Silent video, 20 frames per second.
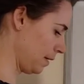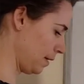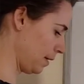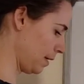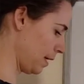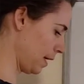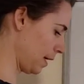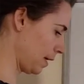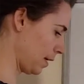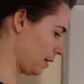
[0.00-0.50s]

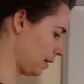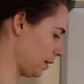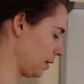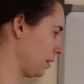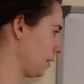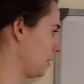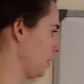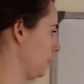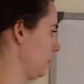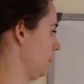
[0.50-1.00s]

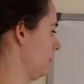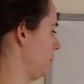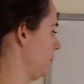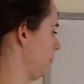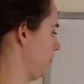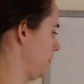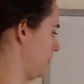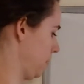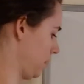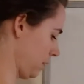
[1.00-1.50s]
negative
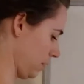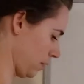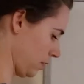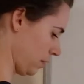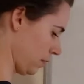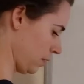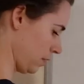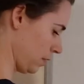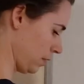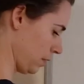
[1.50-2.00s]

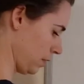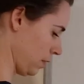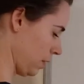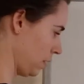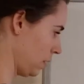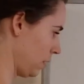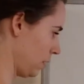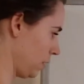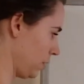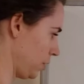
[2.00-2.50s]

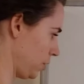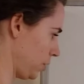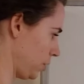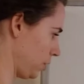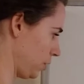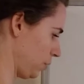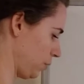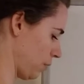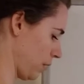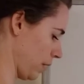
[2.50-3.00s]

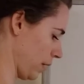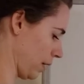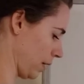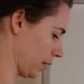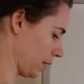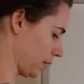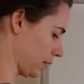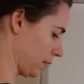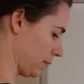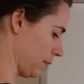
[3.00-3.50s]

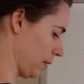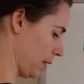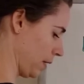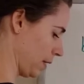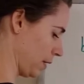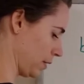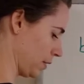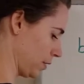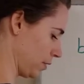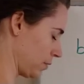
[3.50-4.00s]
2x
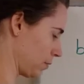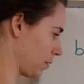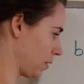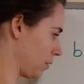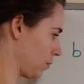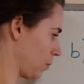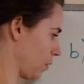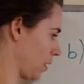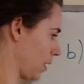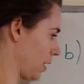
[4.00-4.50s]
minus
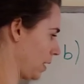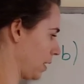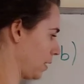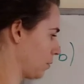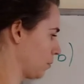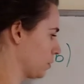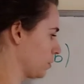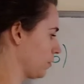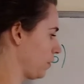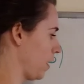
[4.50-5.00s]
3y
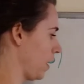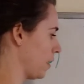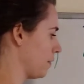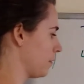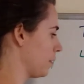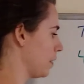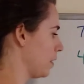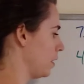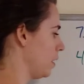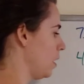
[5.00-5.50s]
equals 5.
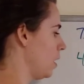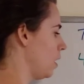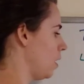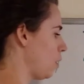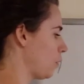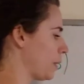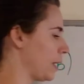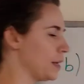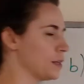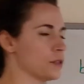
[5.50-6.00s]

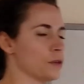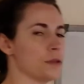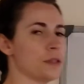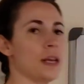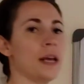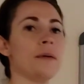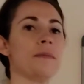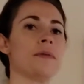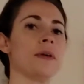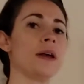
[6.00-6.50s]
Okay, so
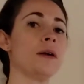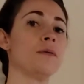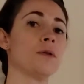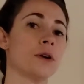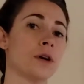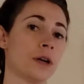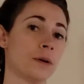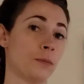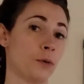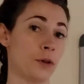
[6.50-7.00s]
same thing. We're
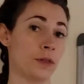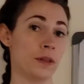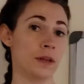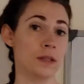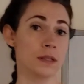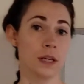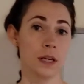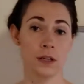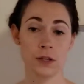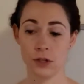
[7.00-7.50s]
going to put this
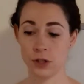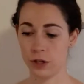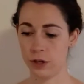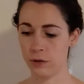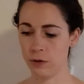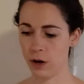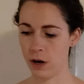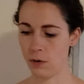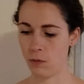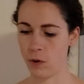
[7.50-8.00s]
into
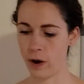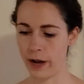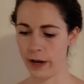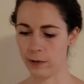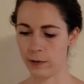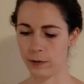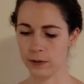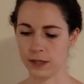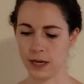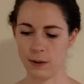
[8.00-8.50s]
our y
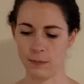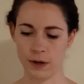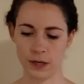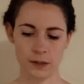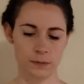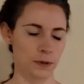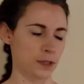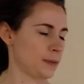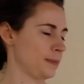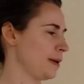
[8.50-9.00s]
equals mx
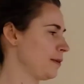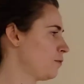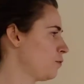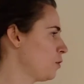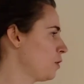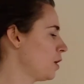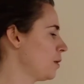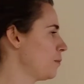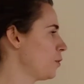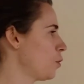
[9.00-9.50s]
plus b
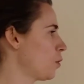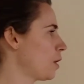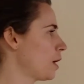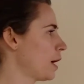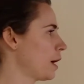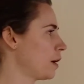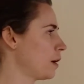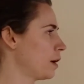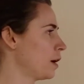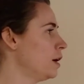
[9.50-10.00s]
form, or
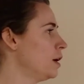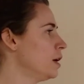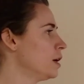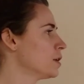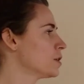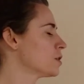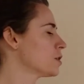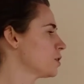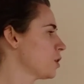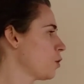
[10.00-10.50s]
our
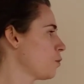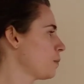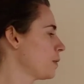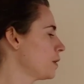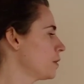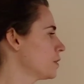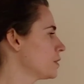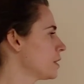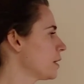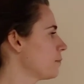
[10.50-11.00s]

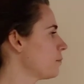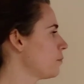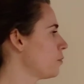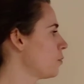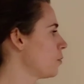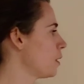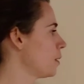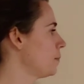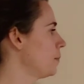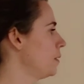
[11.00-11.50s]
slope-intercept
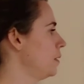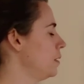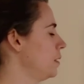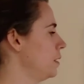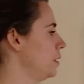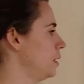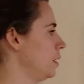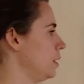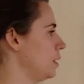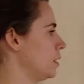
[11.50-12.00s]
form.
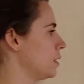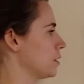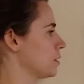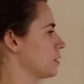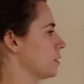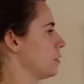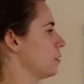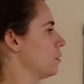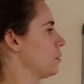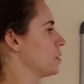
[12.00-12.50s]

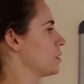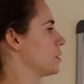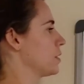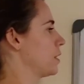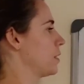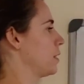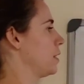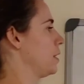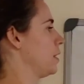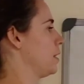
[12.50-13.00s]
So I'll
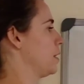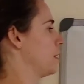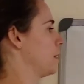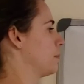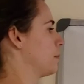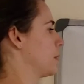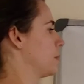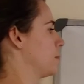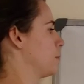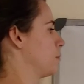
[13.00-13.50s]
start here. I'm
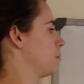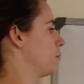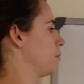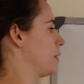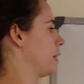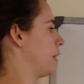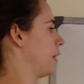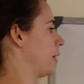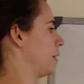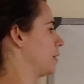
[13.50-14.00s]
going to move
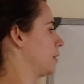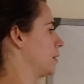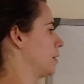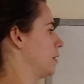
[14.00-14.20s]
that